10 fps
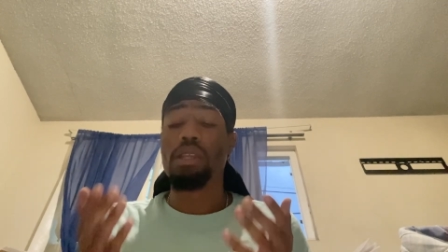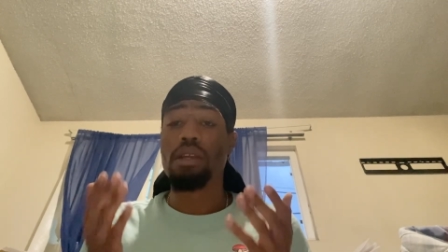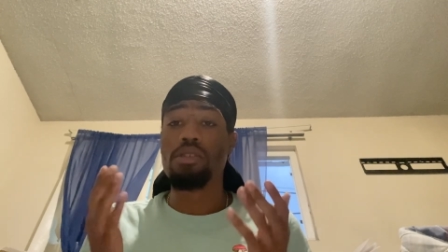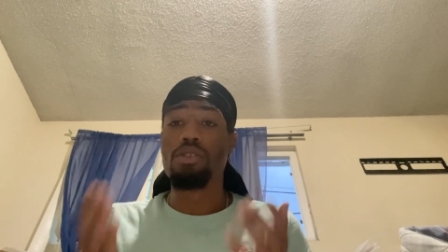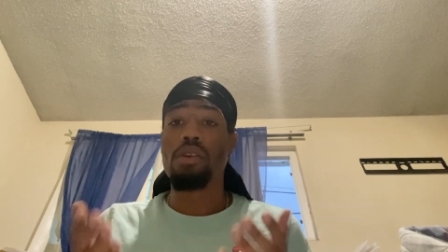it
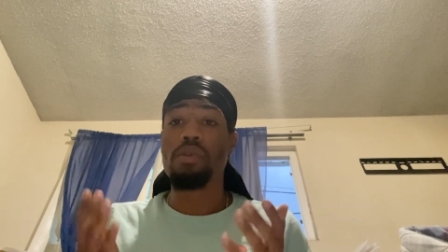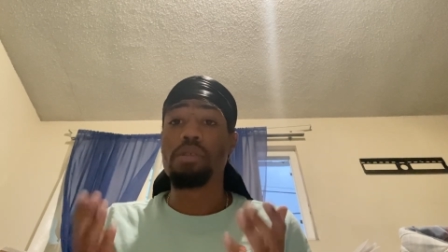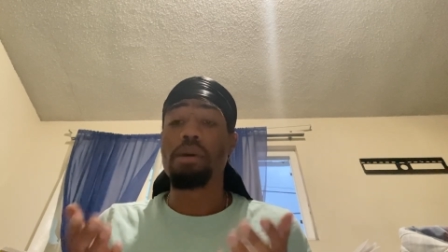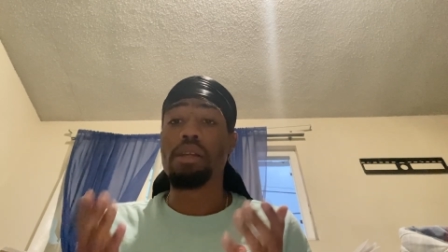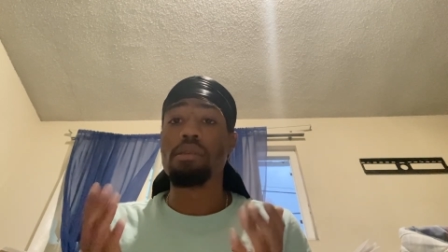is your
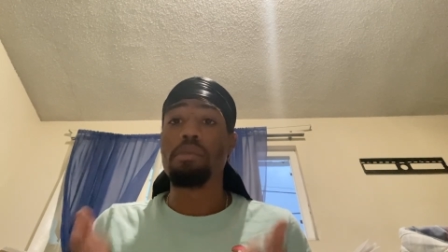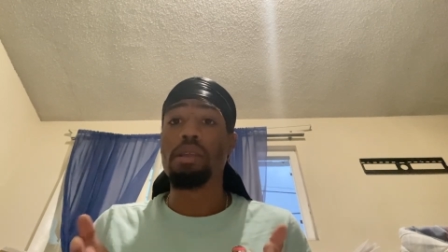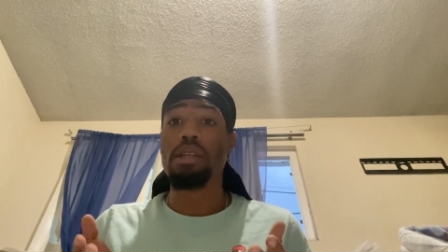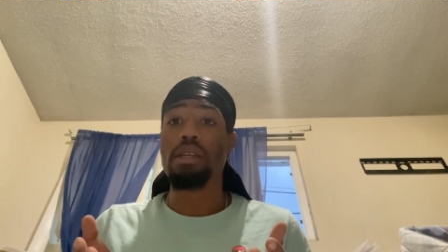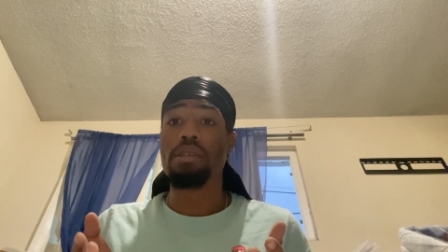
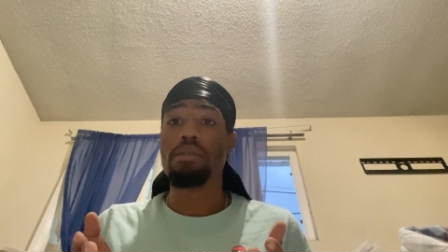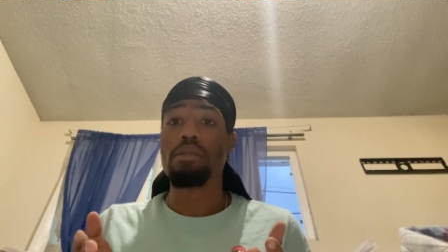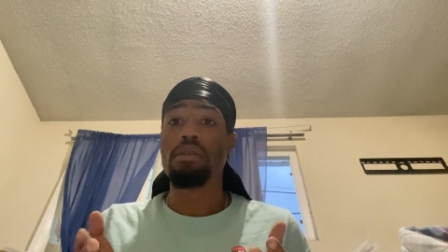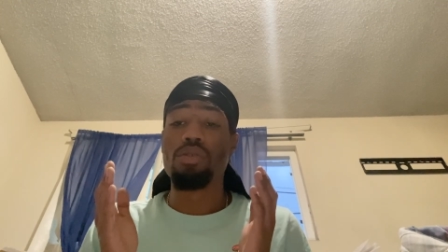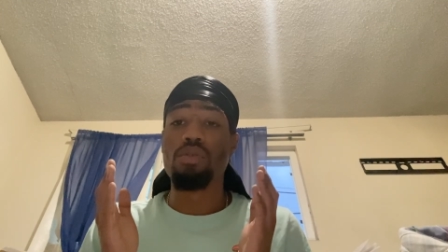responsibilities
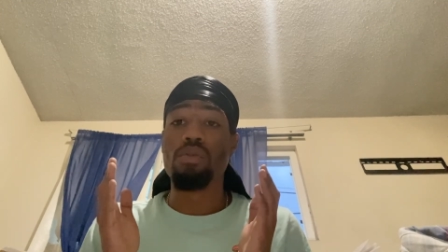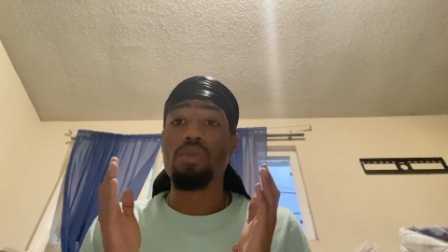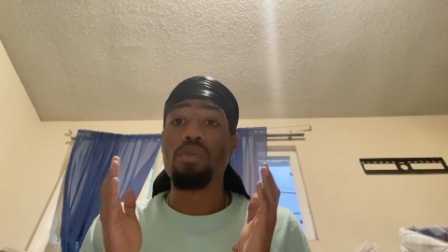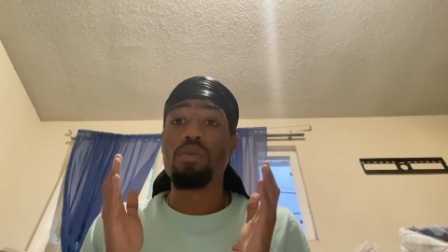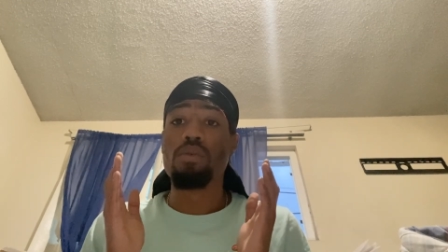
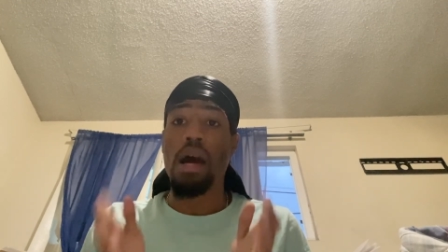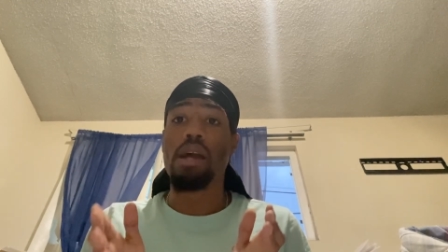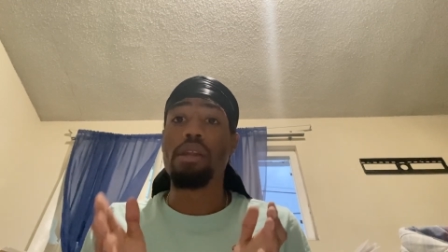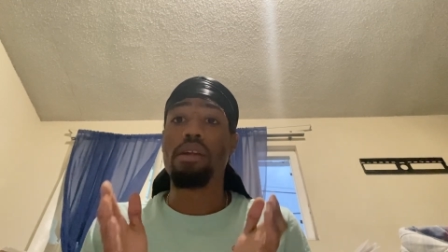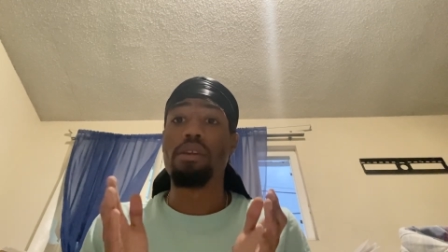to
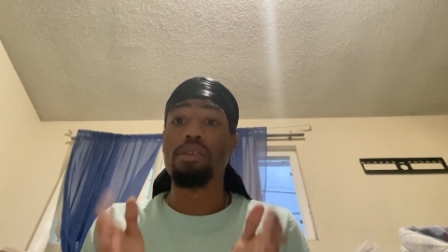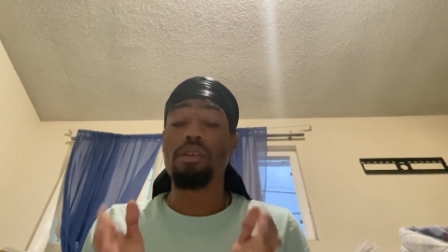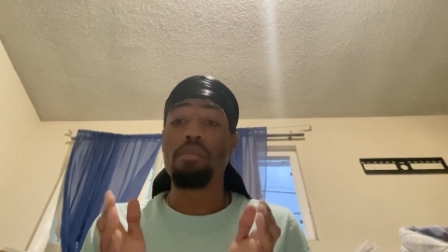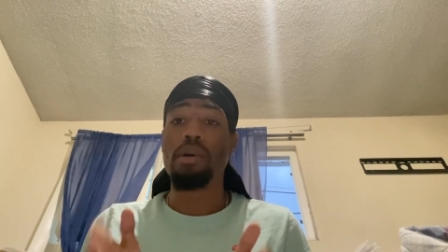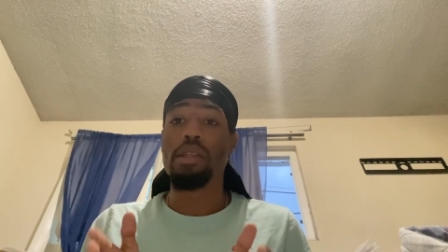honor
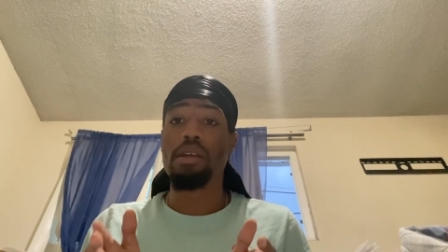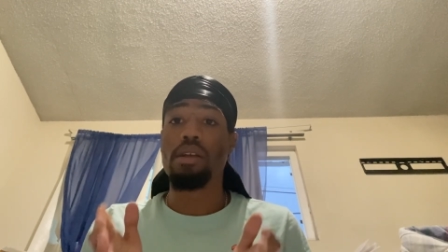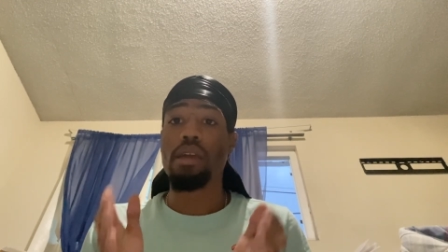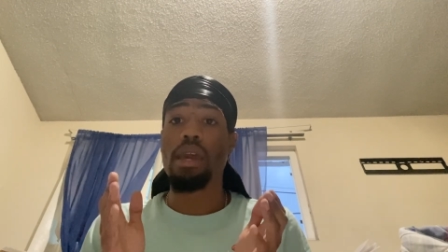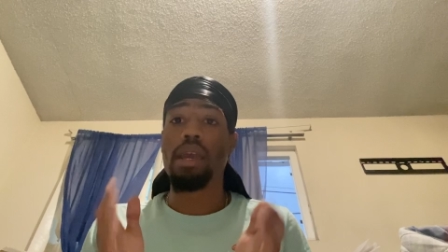your
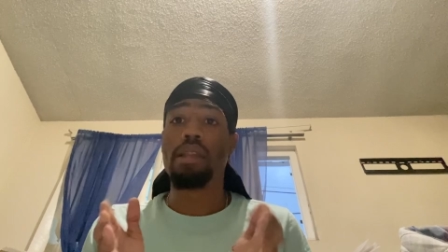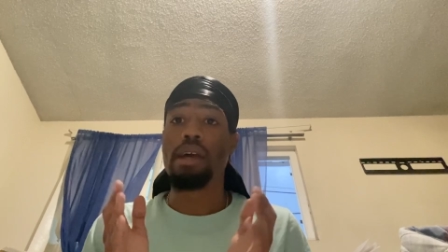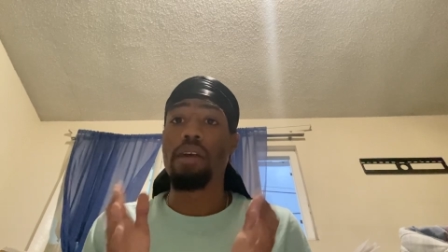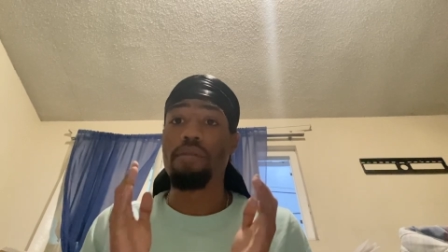mother and